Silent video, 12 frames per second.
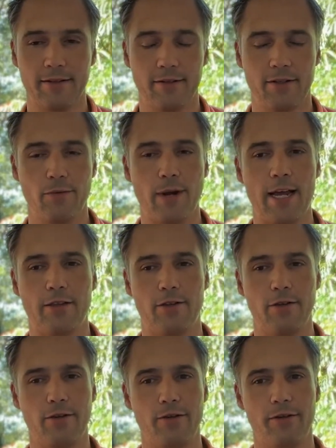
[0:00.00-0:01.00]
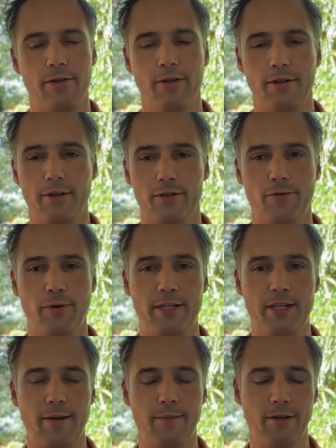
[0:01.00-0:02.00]
So nice to
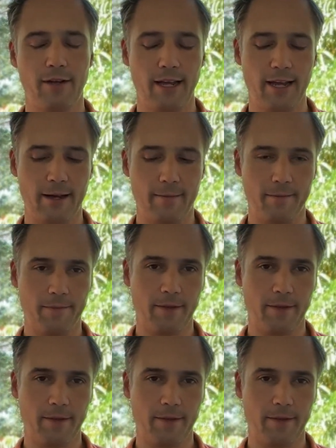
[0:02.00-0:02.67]
receive you here.